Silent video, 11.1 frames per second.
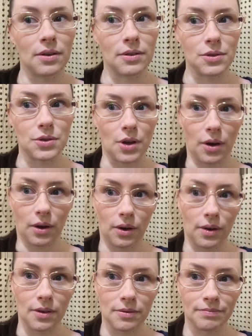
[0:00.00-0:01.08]
So
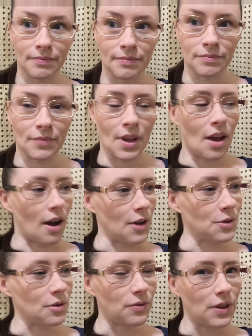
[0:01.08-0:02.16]
I
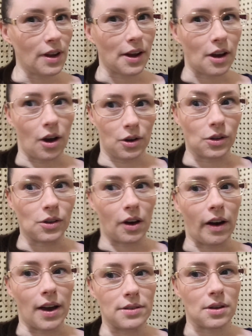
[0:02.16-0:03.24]
sort of feel like I owe you
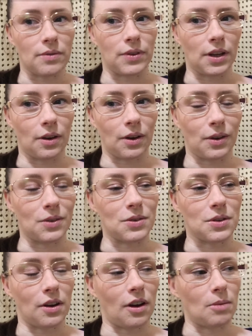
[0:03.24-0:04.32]
guys a video.
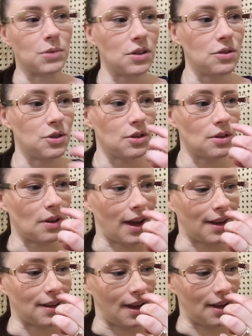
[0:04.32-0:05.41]
So I'm going to do
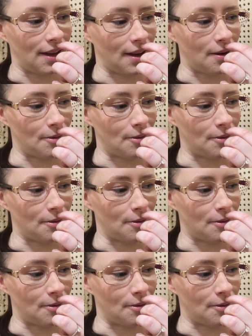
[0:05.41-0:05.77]
like a,